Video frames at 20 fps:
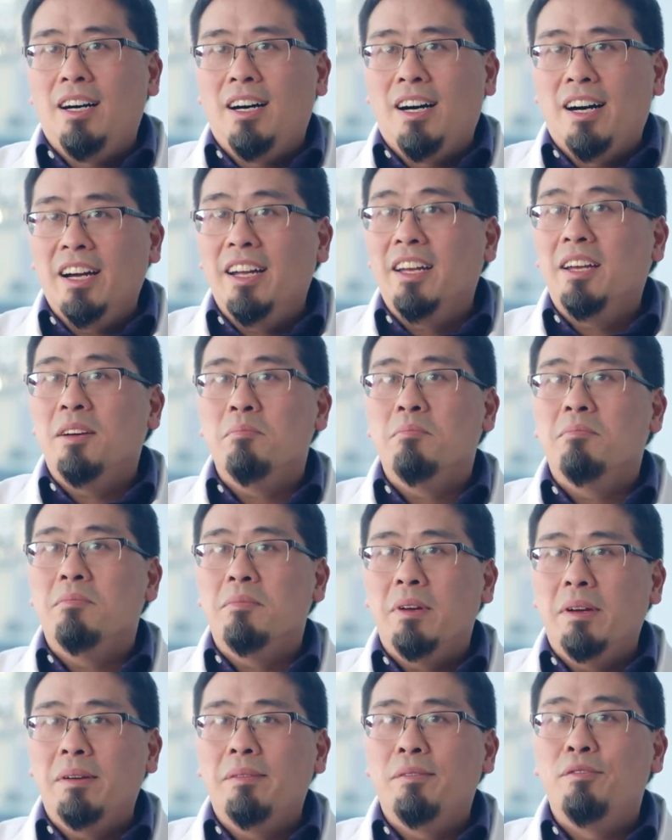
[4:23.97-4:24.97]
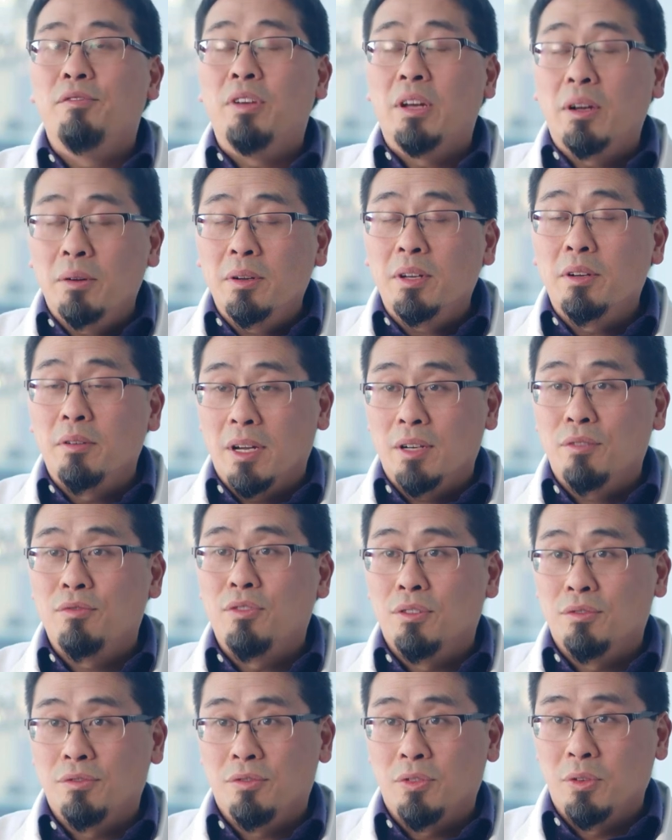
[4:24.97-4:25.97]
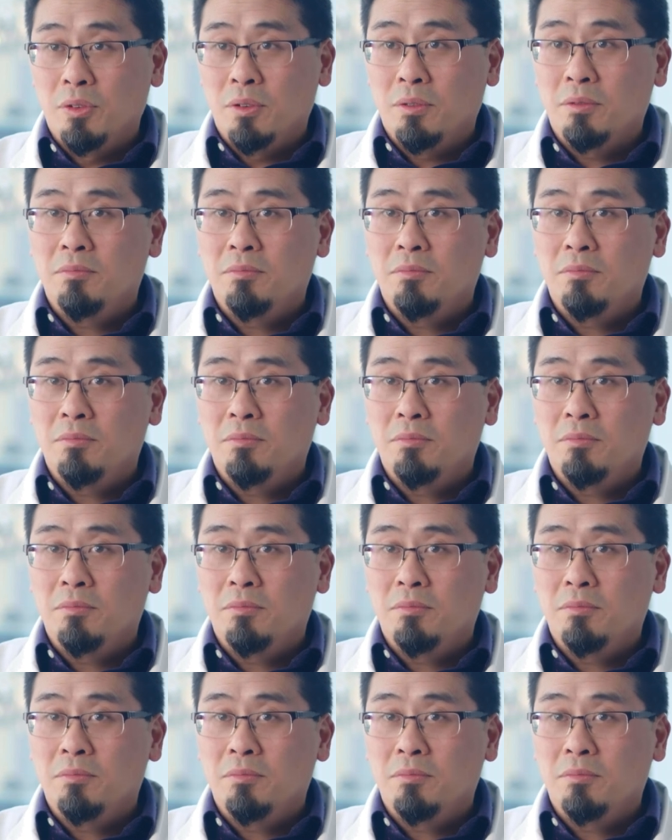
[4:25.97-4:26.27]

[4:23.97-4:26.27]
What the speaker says: I am very grateful for